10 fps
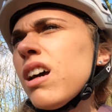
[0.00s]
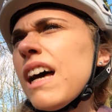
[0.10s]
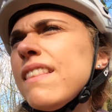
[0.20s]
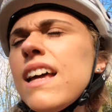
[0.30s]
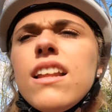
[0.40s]

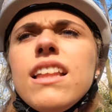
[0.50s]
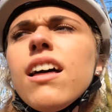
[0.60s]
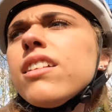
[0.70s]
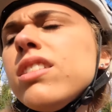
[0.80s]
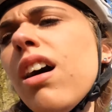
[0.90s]
And then at the
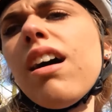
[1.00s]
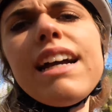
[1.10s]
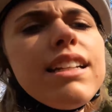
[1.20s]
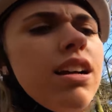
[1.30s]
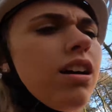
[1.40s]
other
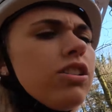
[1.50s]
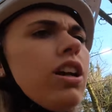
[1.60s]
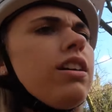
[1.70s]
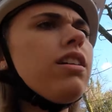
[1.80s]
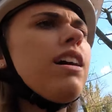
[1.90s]
side, I'll
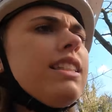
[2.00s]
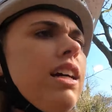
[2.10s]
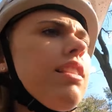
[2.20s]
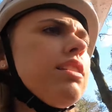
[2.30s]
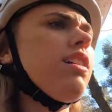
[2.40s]
show you guys
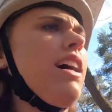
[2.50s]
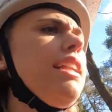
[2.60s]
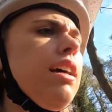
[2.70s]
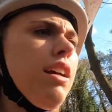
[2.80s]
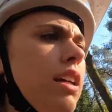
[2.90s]
the other side,